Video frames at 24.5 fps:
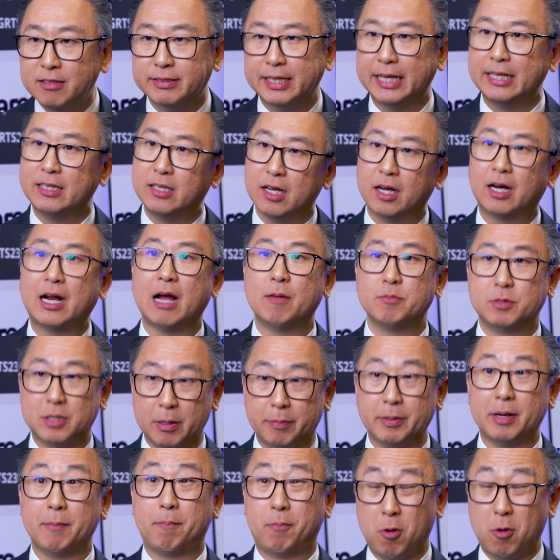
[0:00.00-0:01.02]
Data comes up
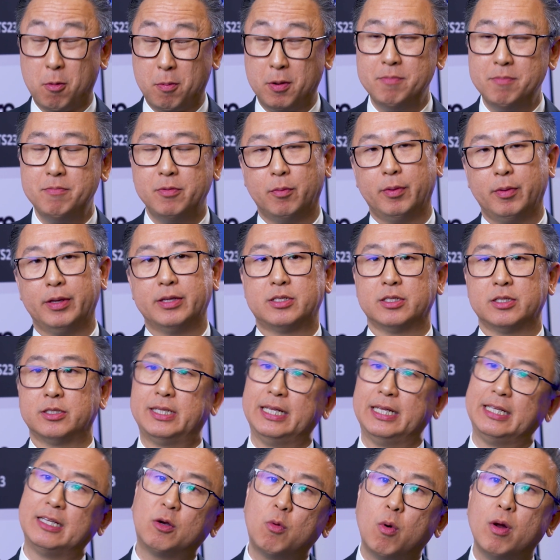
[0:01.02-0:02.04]
with a problem, which is
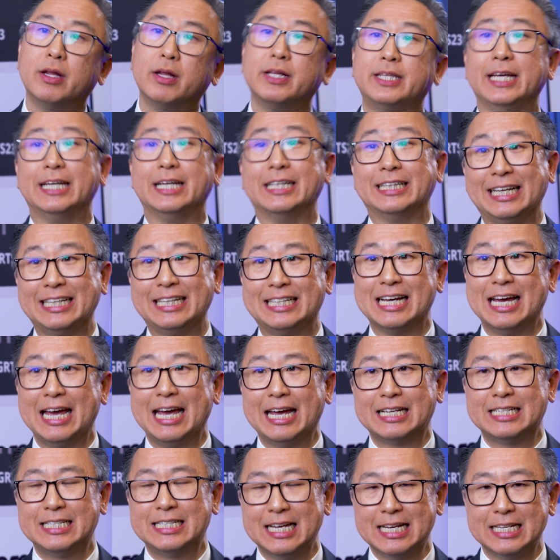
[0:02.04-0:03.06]
data quality and data
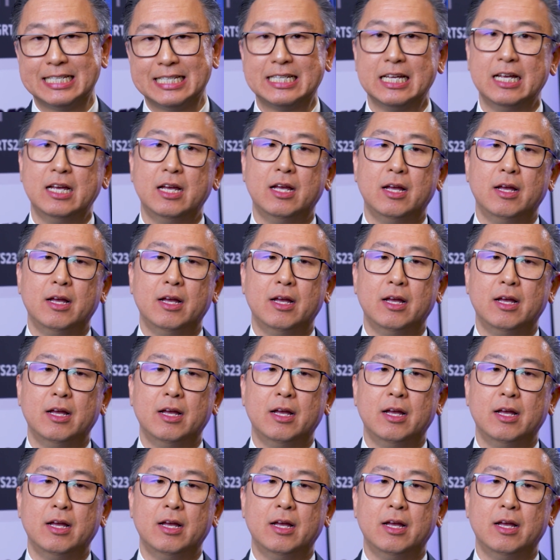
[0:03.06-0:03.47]
access.